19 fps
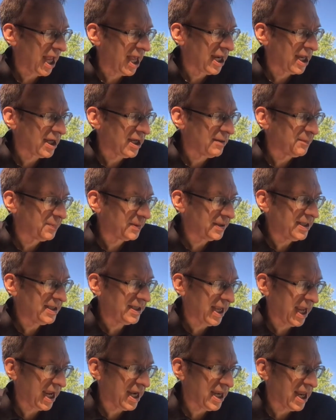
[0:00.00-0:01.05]
and a complete
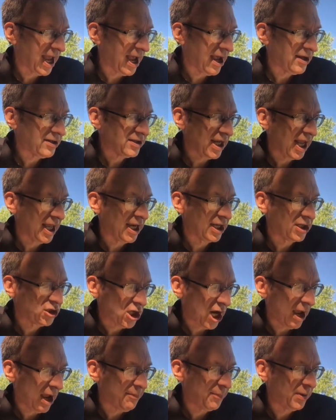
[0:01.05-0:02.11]
gatehouse and a
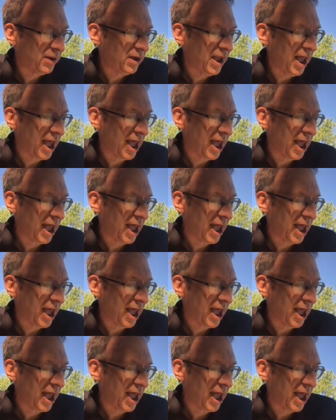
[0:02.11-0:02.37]
chapel